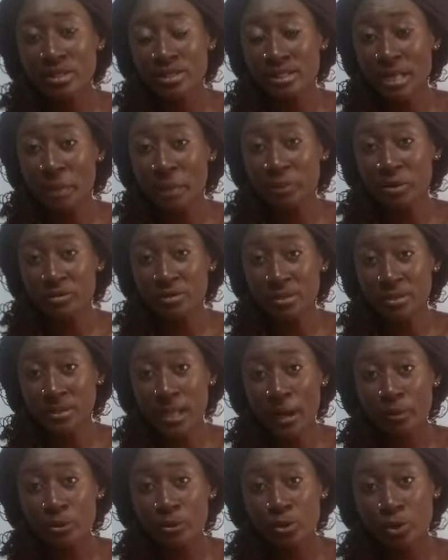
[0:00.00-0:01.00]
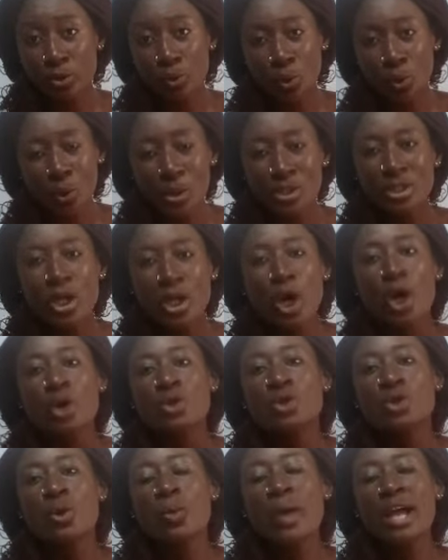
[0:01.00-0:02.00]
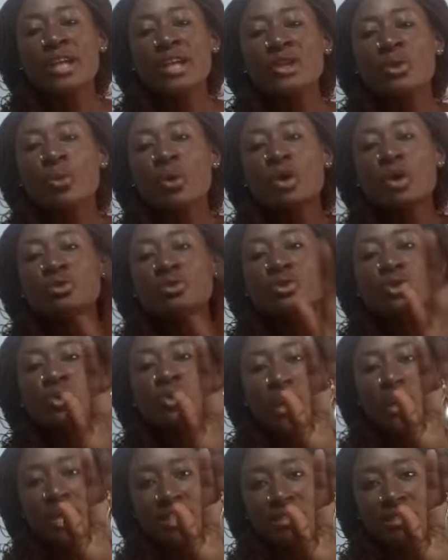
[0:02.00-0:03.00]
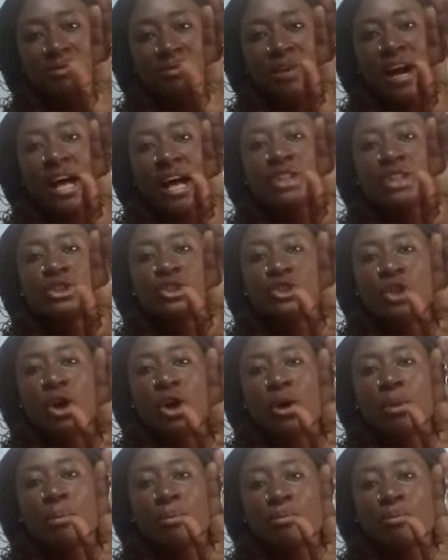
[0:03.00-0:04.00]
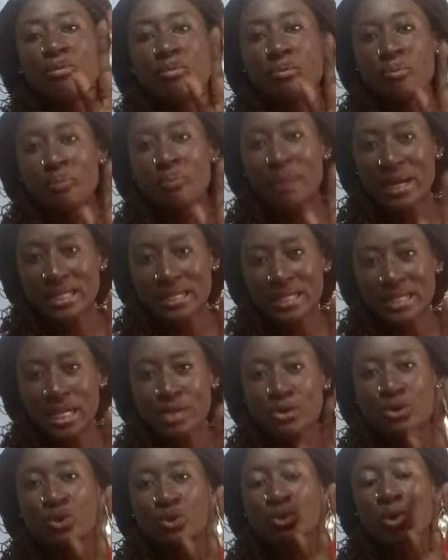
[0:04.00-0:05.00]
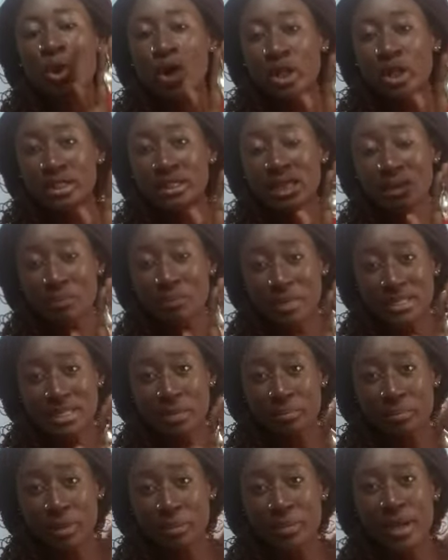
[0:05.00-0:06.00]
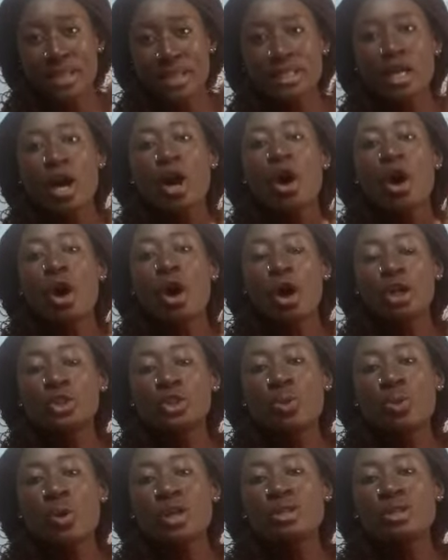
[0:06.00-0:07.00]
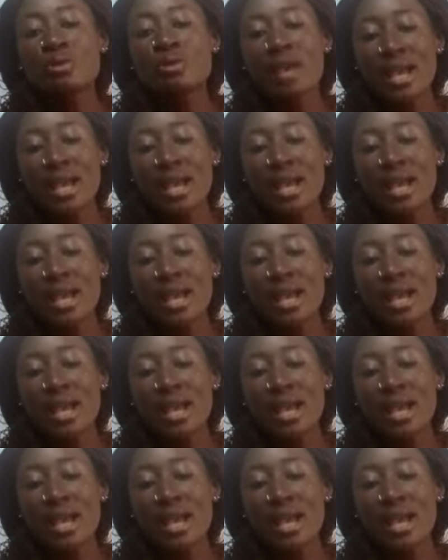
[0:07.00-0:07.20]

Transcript: type of styles you want. So where you want to transfer your pattern to other pattern papers, or you want to